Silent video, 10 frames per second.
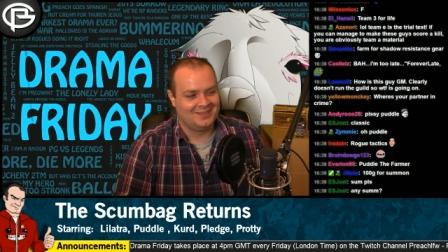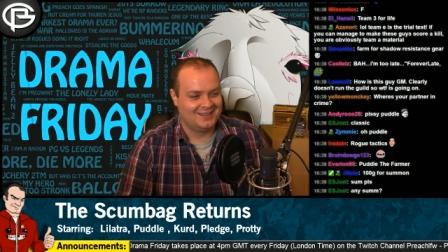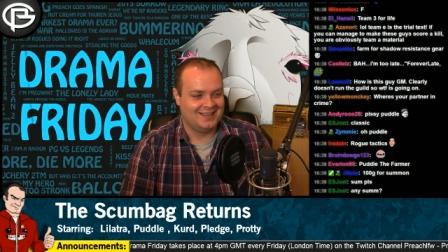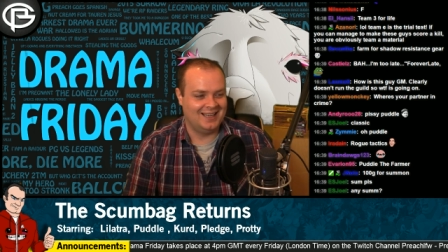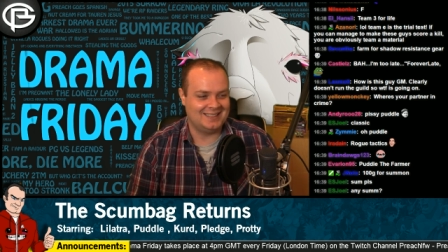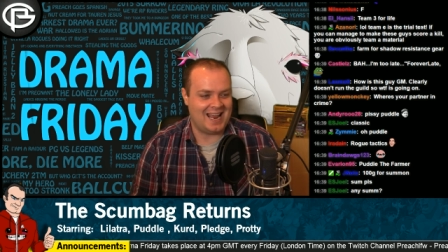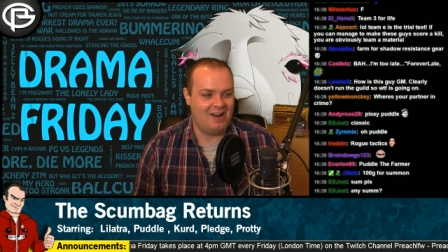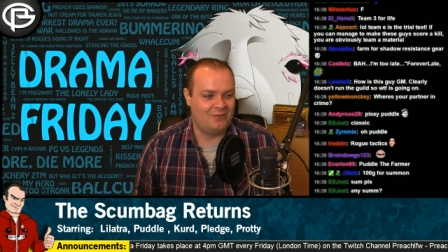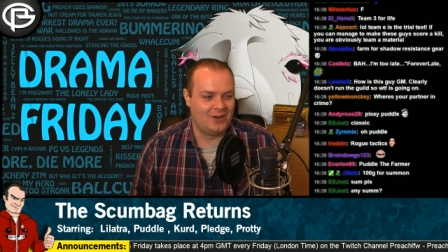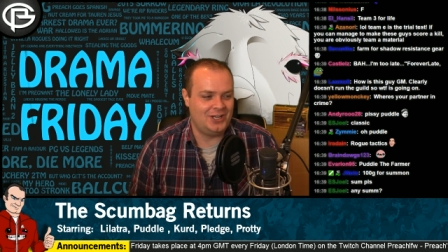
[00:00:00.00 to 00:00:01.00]
As
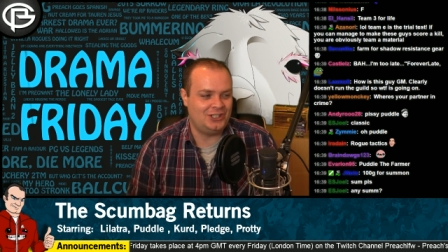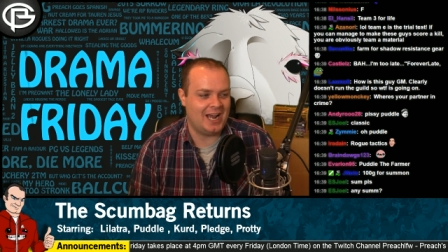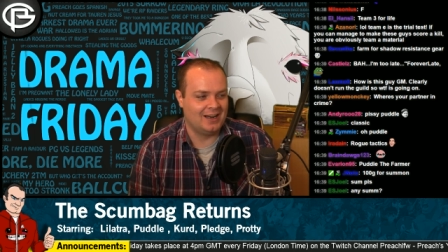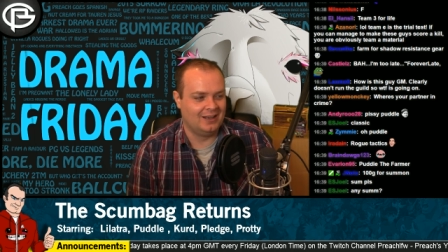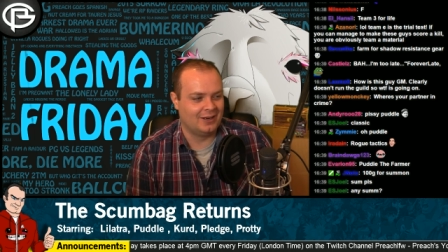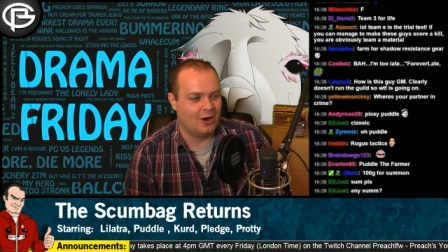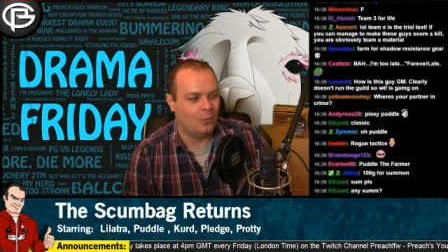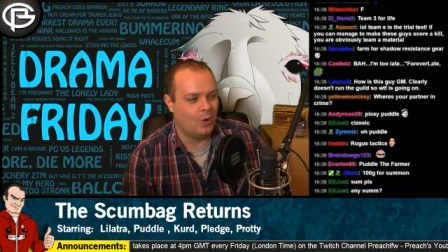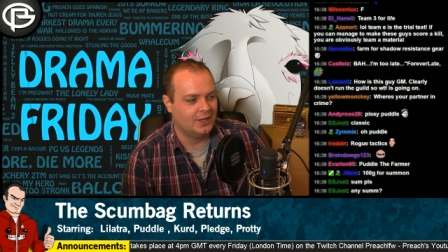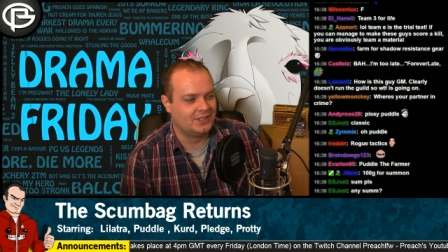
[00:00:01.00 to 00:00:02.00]
every channeler got
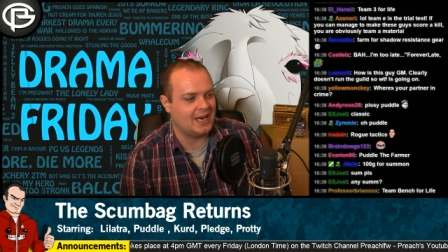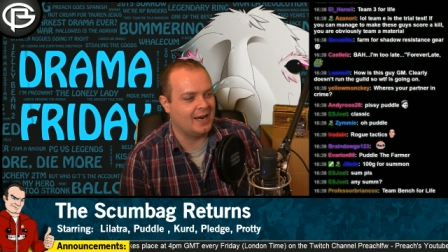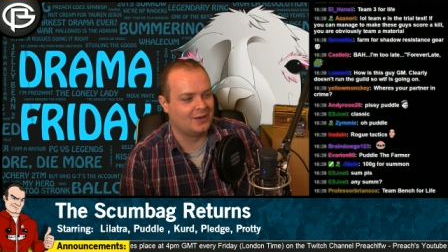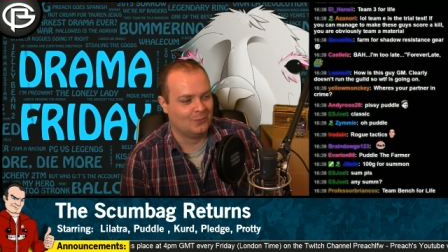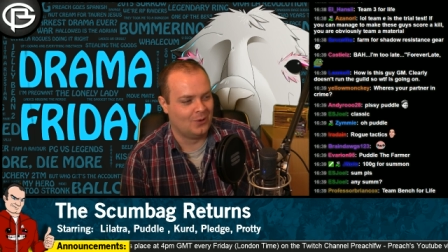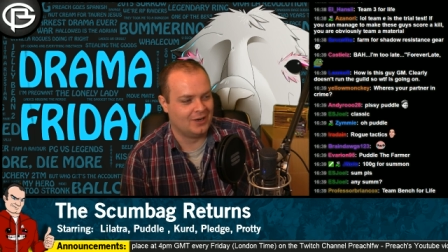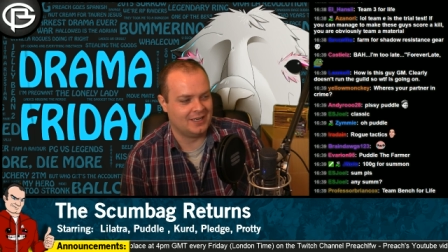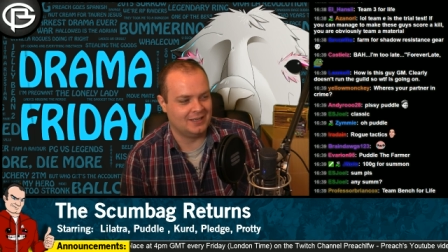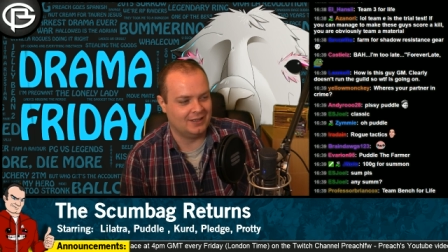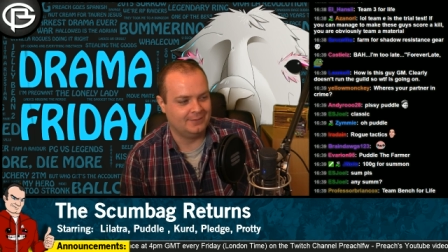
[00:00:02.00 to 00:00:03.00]
one tank and one
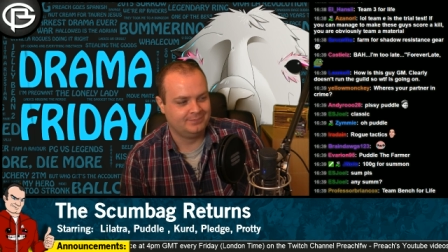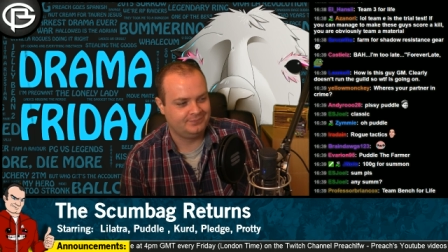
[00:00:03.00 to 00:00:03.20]
healer.